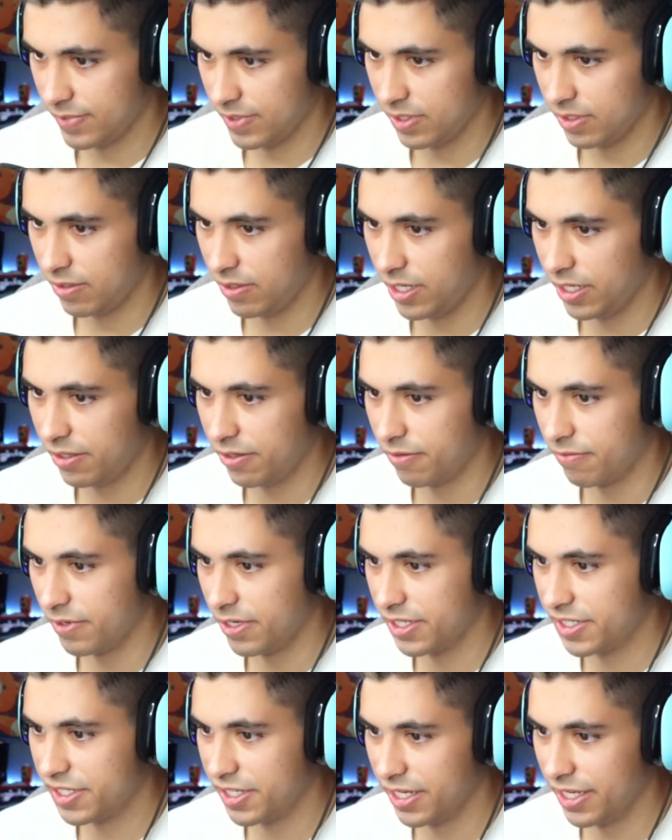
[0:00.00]
All right, they're
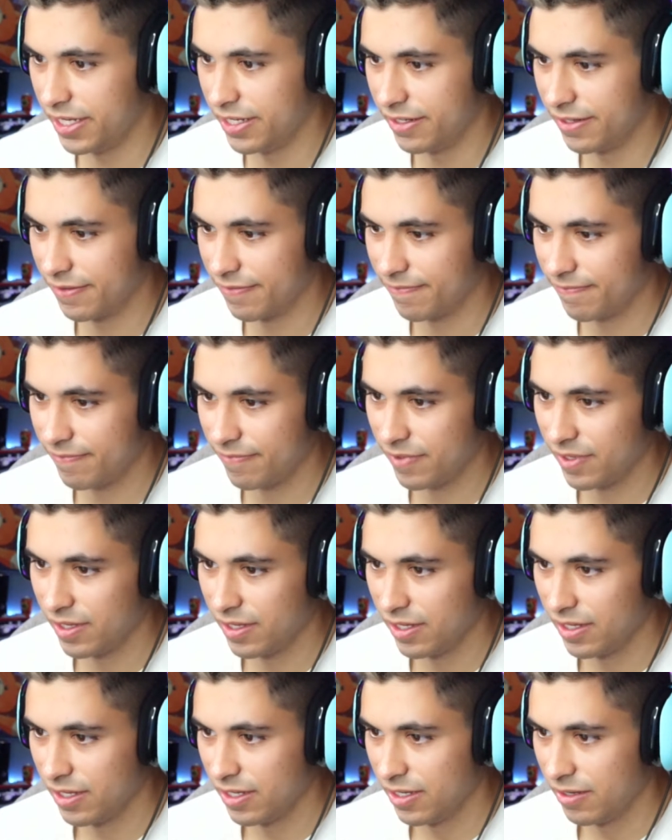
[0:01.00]
rushing in.
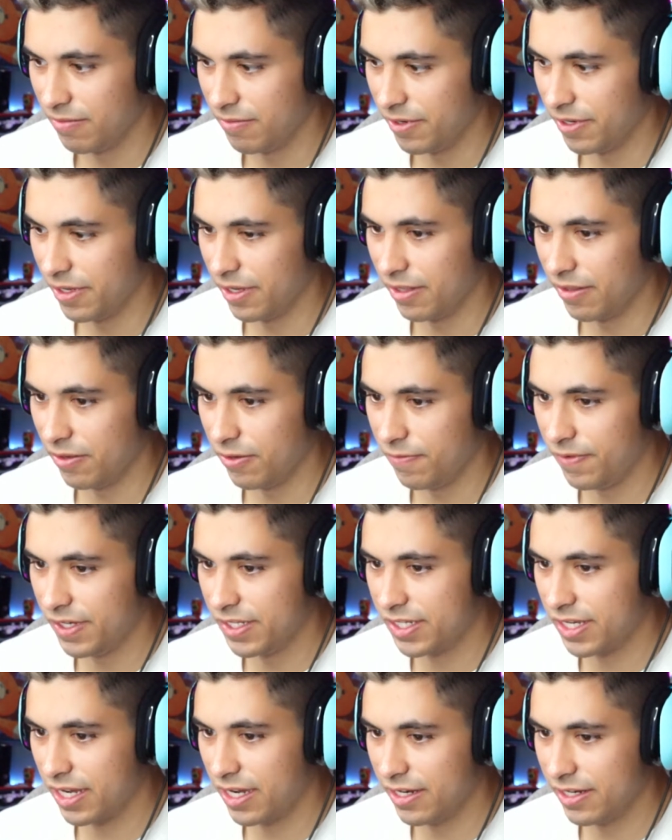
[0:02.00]
But yeah, Luffy's
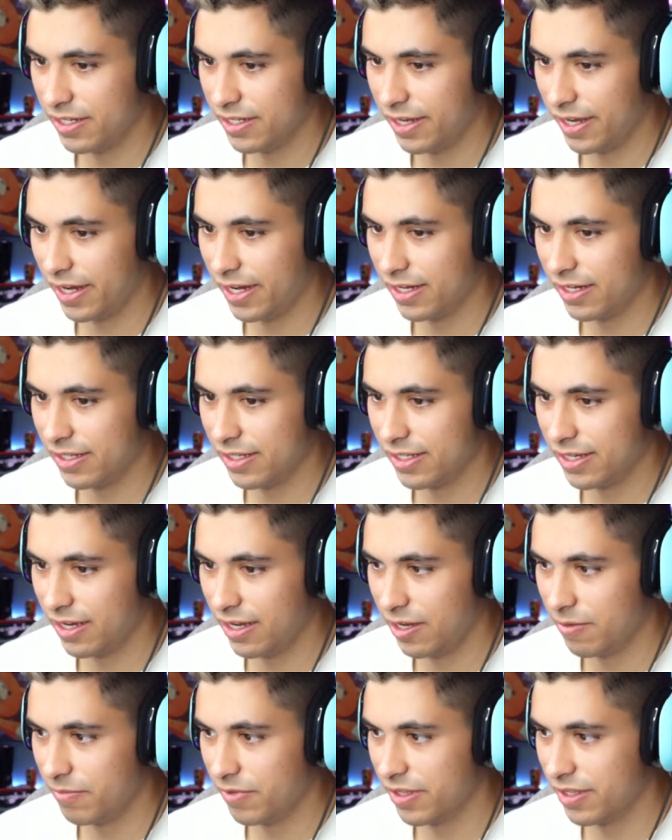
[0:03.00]
kind of taking his
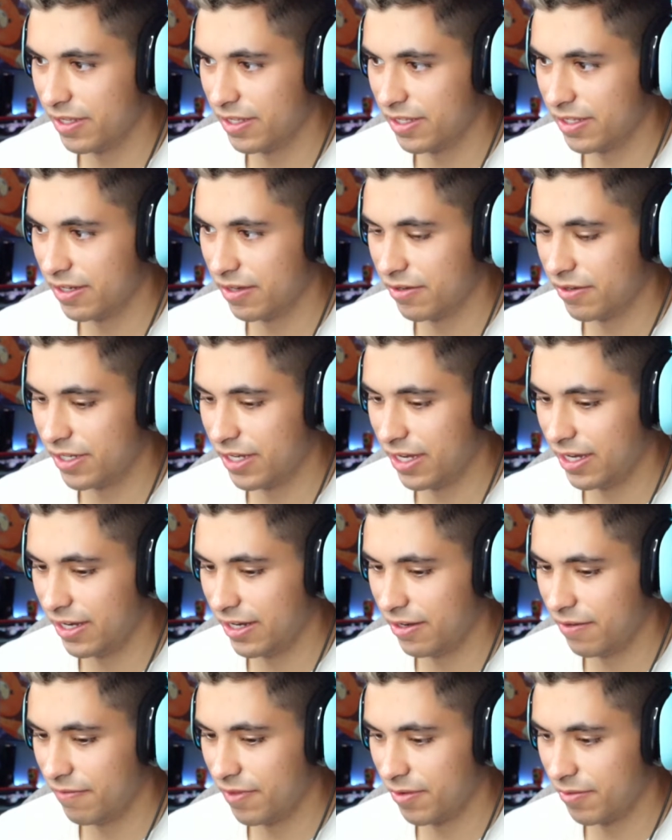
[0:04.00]
time with this untying
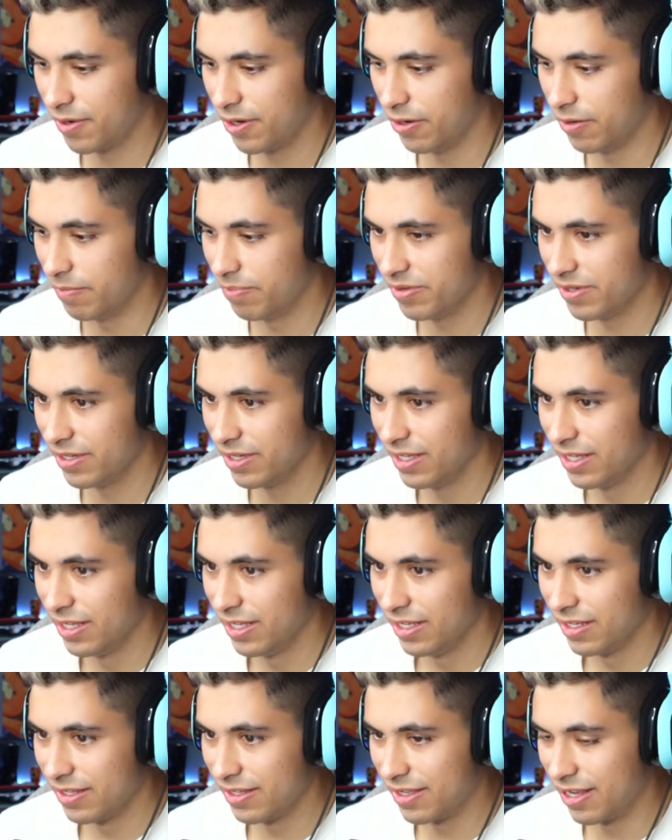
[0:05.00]
of the rope.
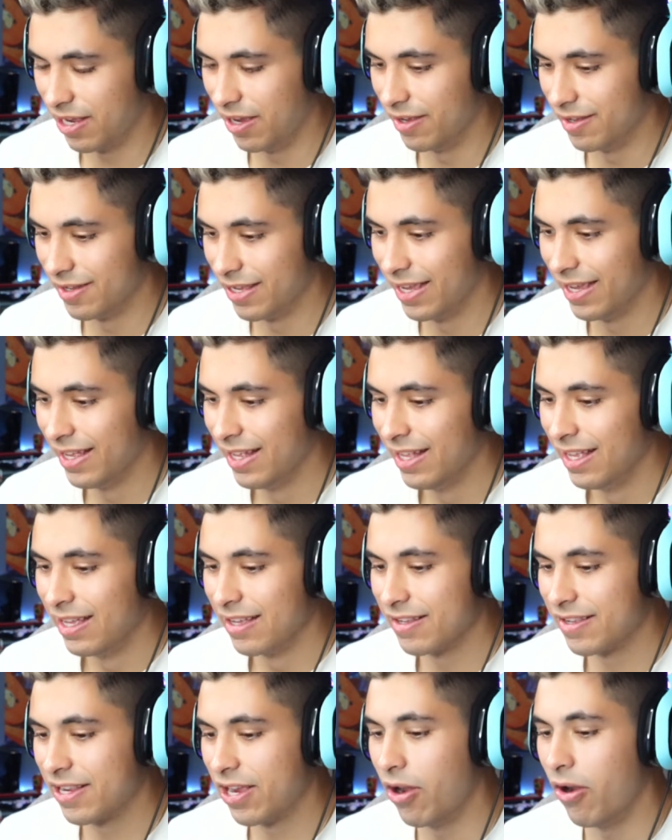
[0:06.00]

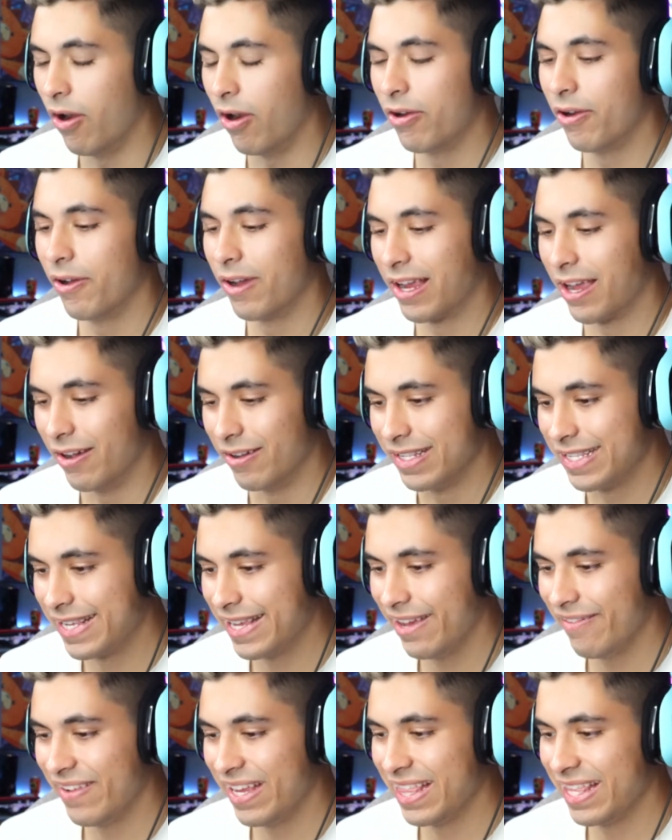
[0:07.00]
Zoro goes,
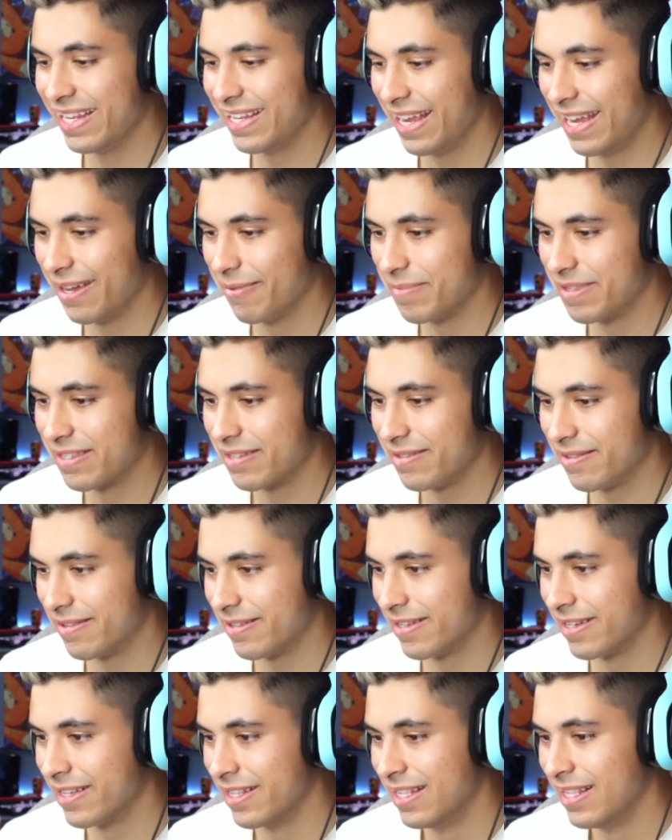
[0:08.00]
give me the damn
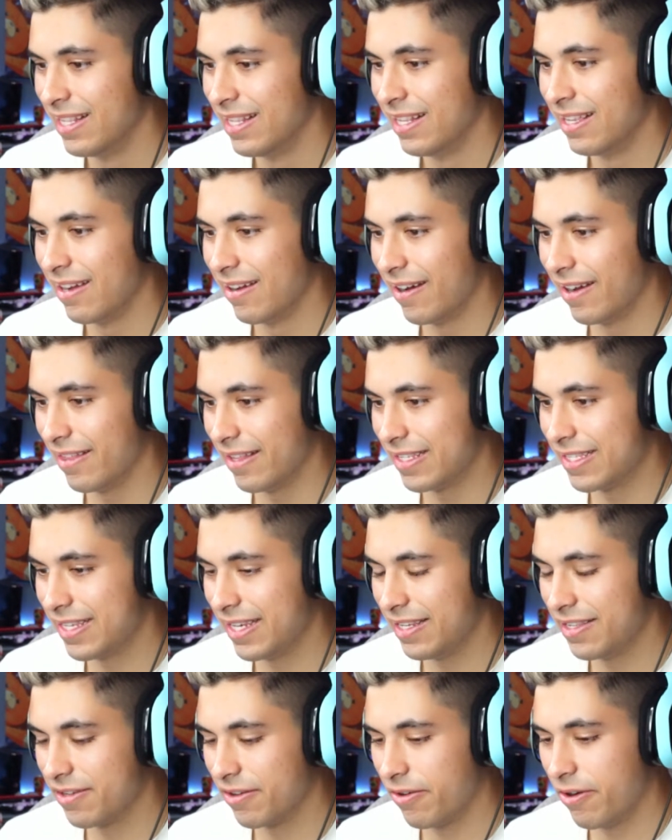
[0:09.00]
sword. All right, let's see
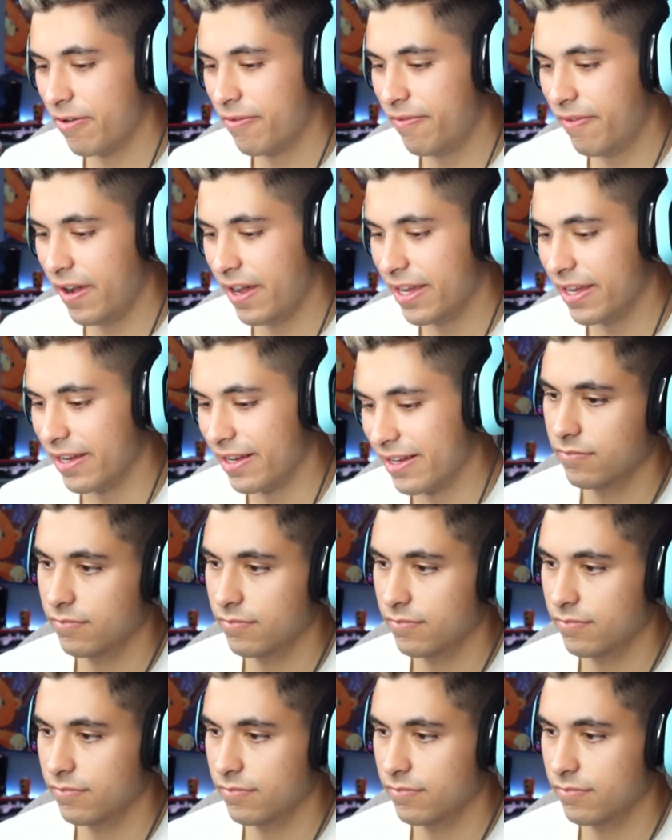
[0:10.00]
Zoro fight.